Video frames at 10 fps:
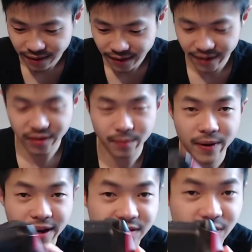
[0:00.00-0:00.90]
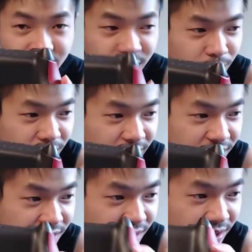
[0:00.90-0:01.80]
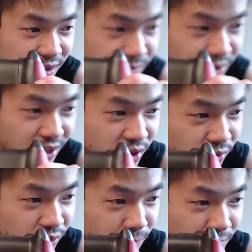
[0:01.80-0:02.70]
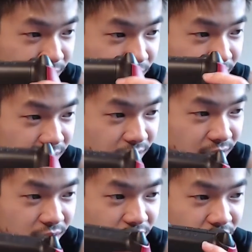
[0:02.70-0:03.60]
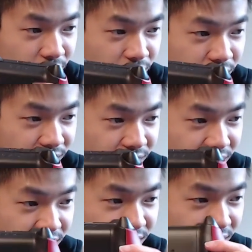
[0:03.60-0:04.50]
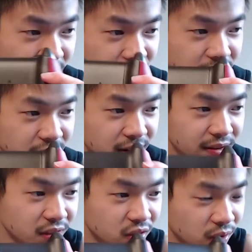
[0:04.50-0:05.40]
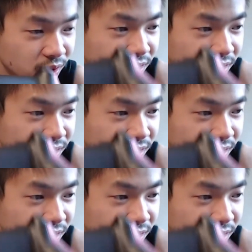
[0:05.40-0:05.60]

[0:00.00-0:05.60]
and the back's also pretty nice. It's got some textured grip here. So sort of this area on the controller,